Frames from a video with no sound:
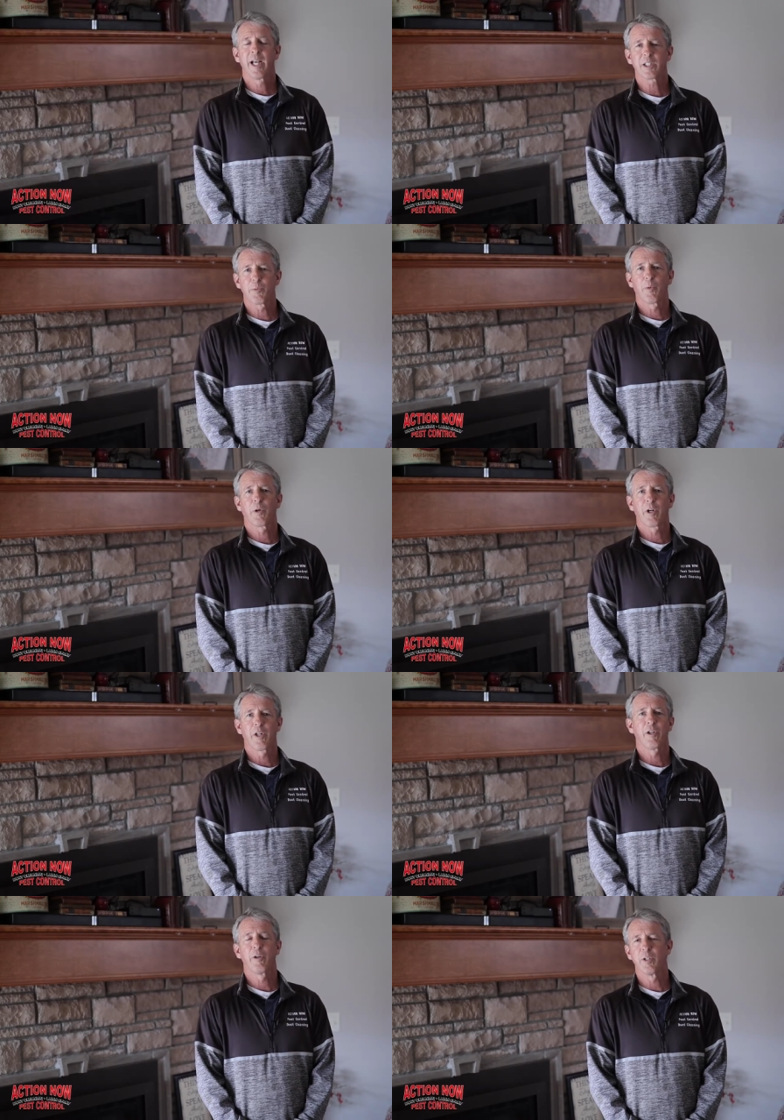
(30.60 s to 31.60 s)
Next, what we're going
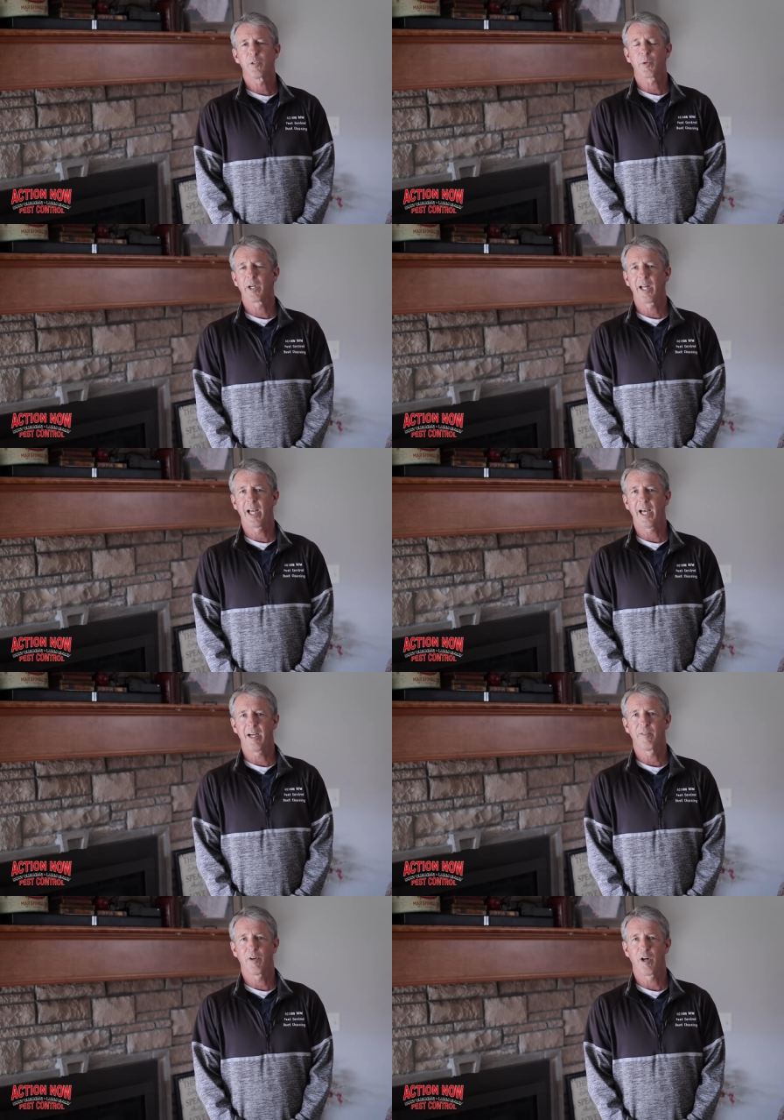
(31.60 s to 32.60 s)
to do is we're going to
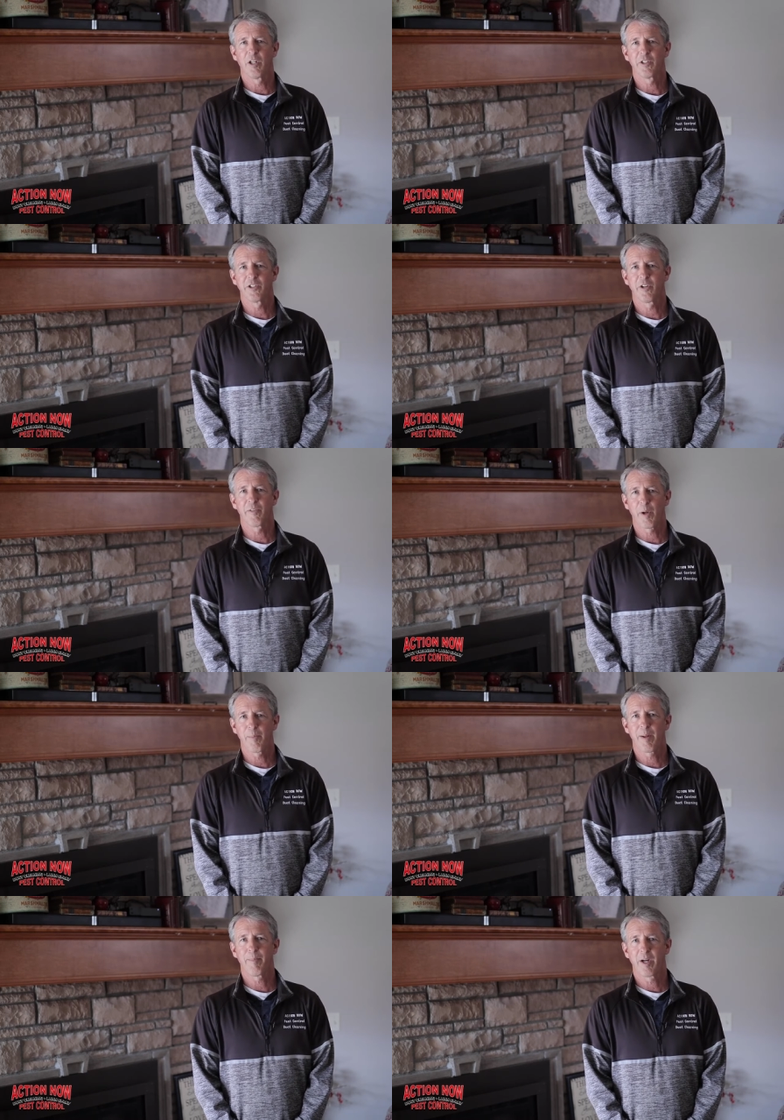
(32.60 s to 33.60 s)
have our certified
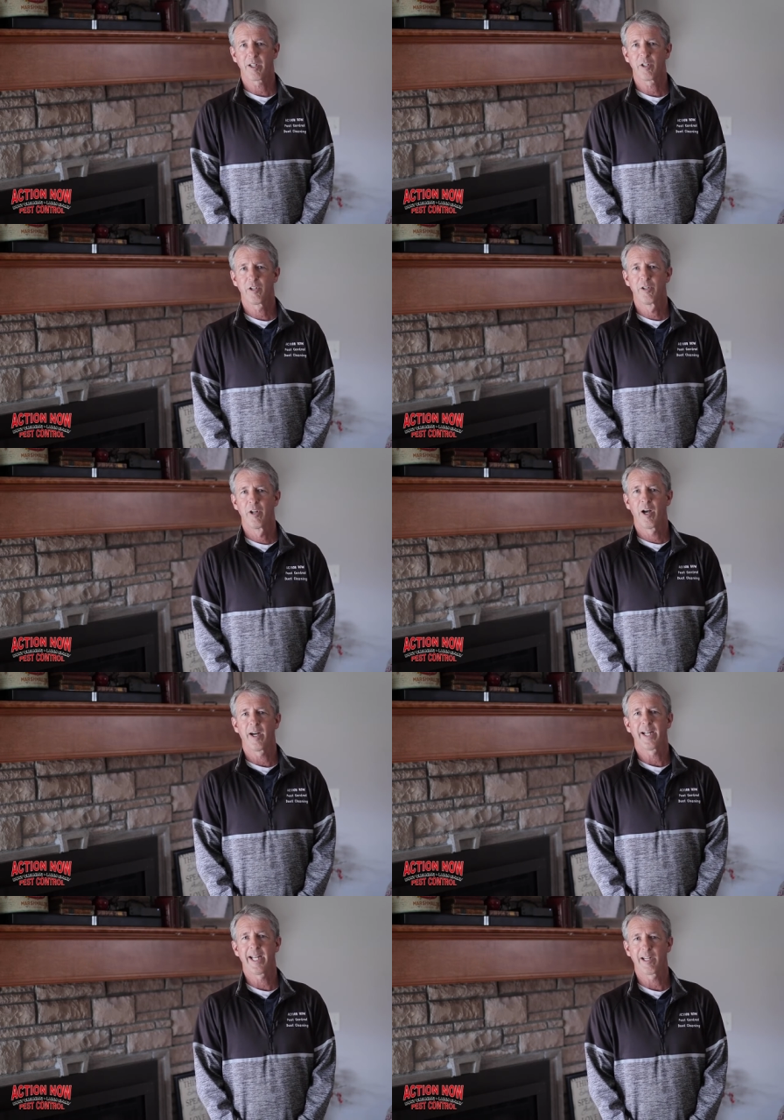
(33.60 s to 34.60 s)
bed bug
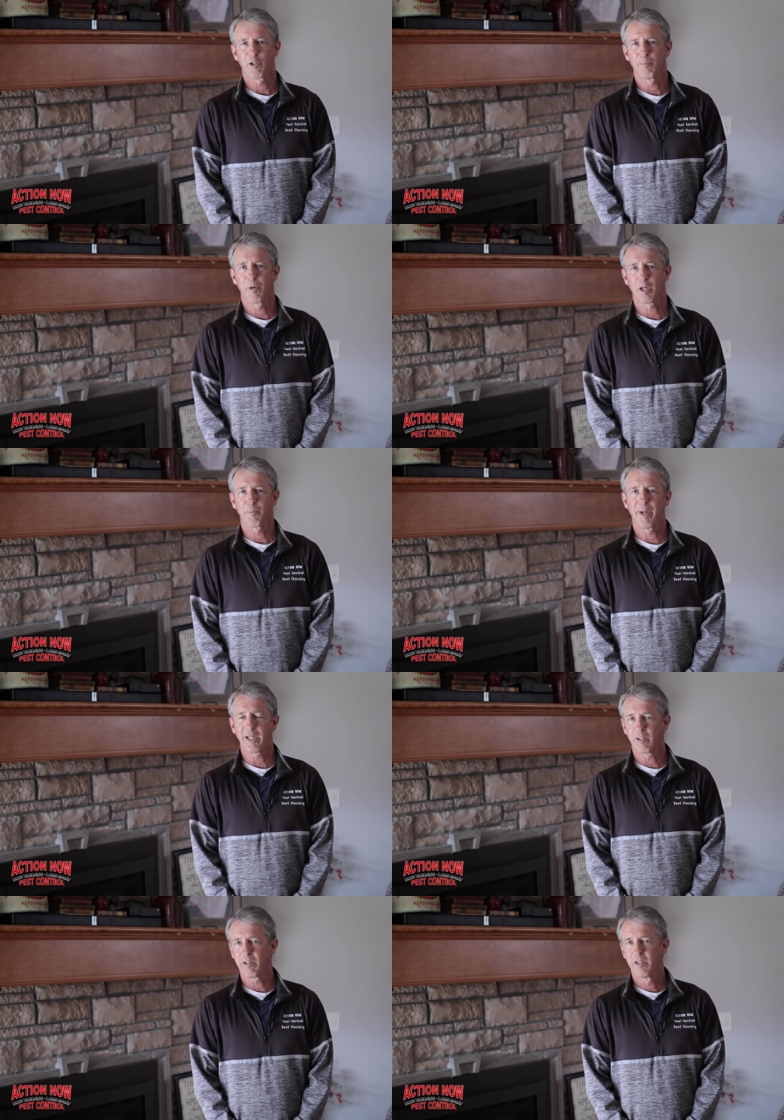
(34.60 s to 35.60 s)
uh, handler Mark
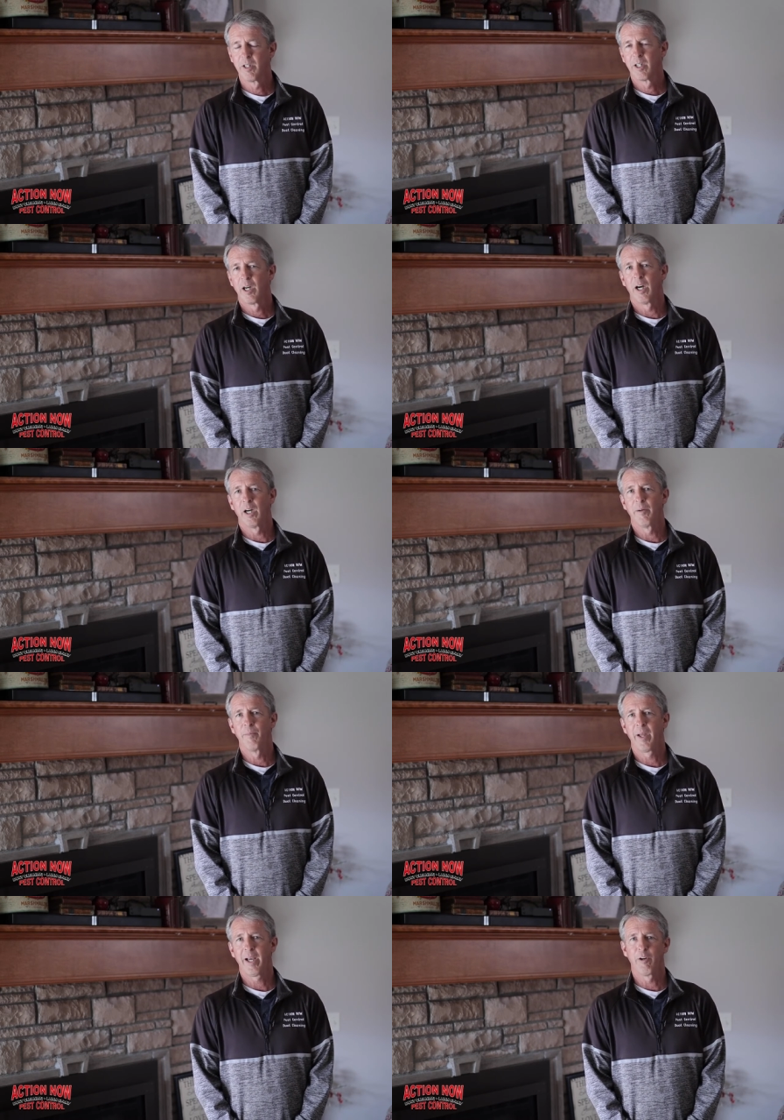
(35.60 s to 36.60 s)
Baker
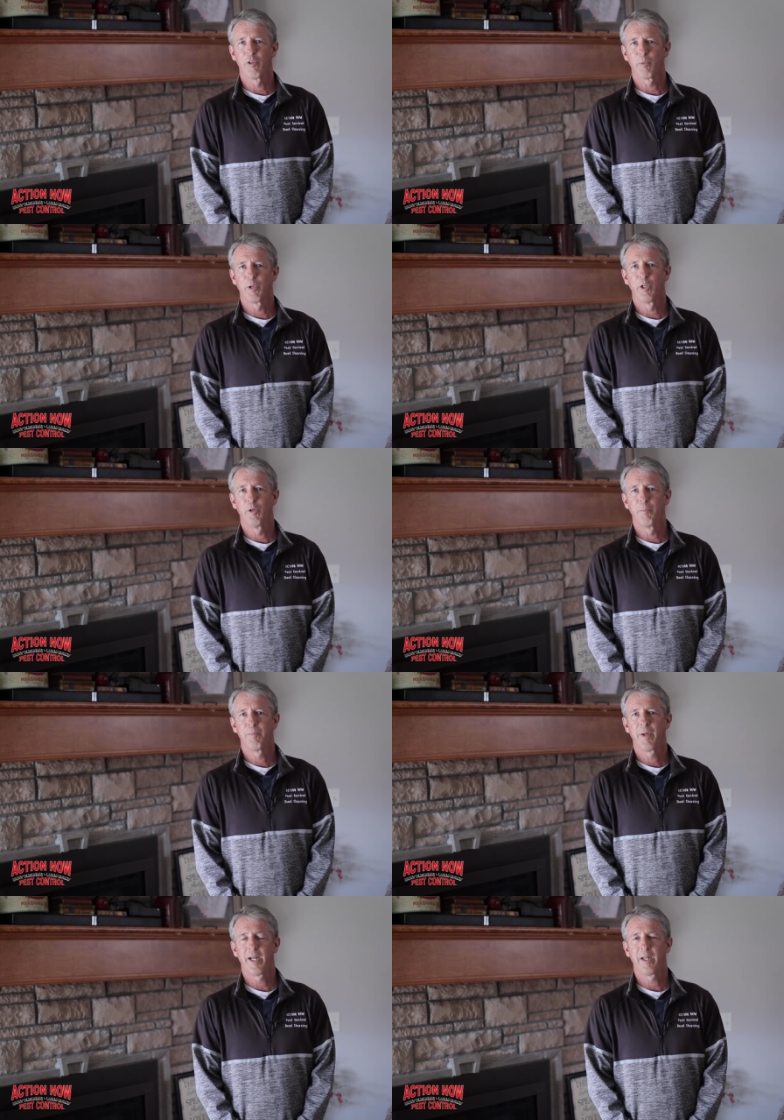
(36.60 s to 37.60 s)
um, enter the
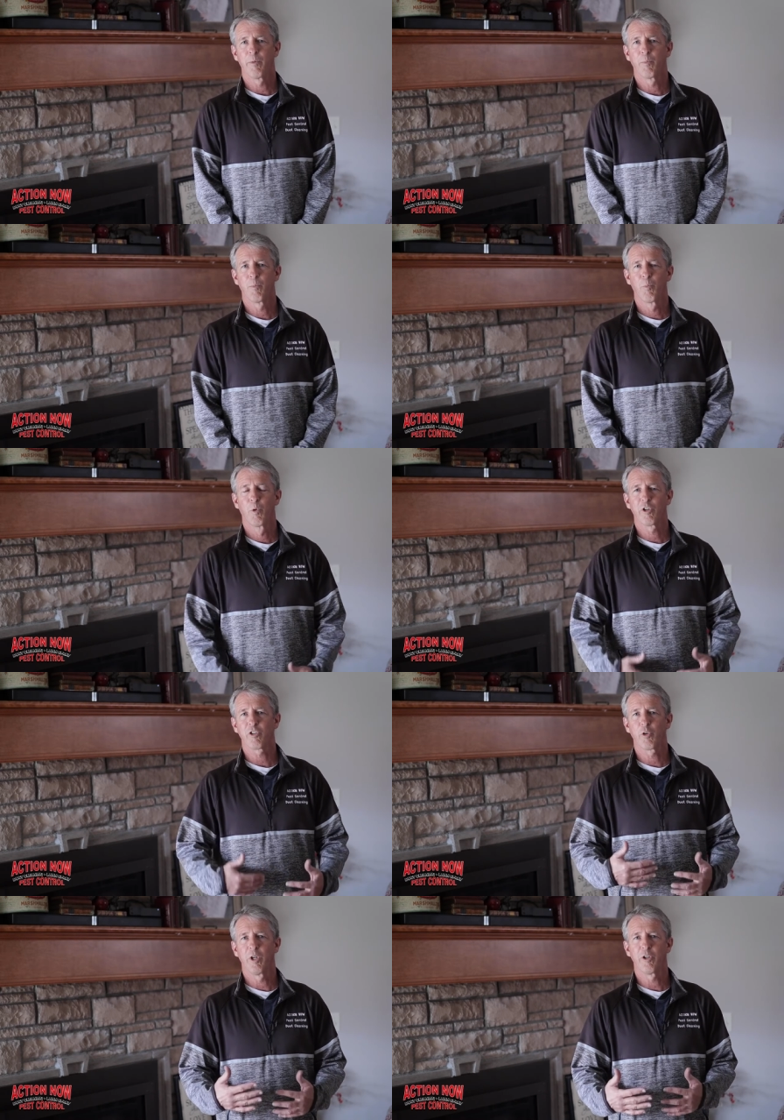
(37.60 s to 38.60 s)
room, and we're
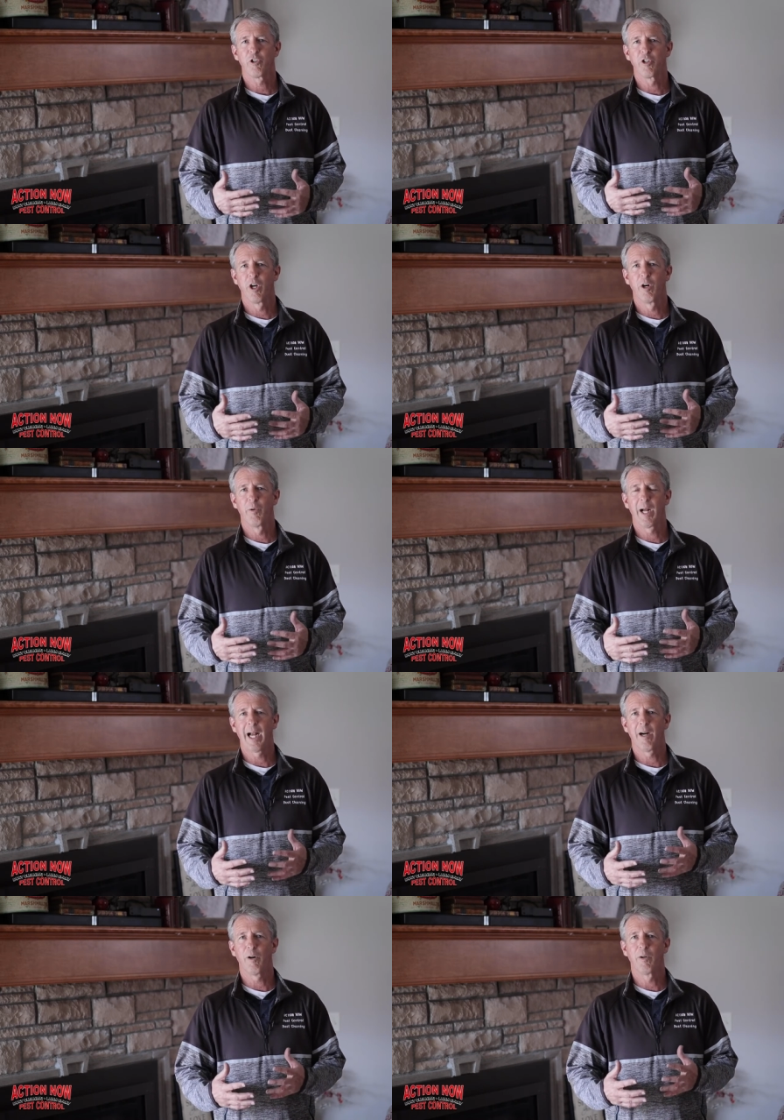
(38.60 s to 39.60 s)
just going to show
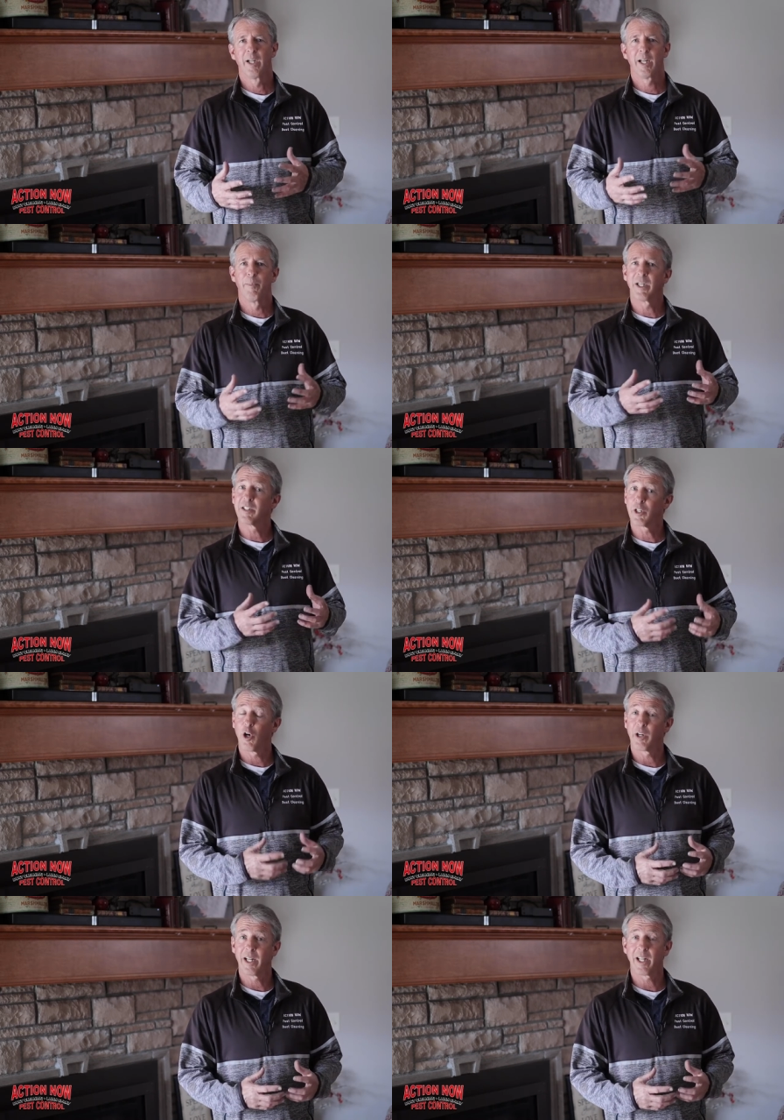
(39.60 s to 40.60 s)
how he brings the
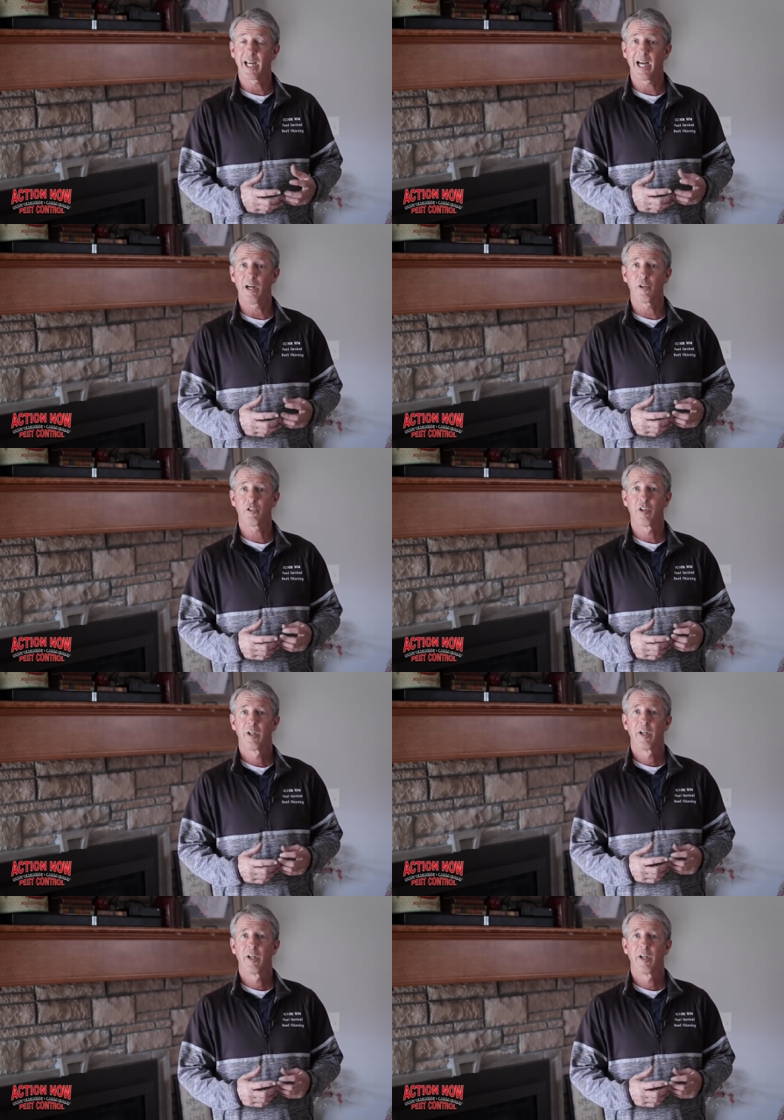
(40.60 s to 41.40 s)
dog into the house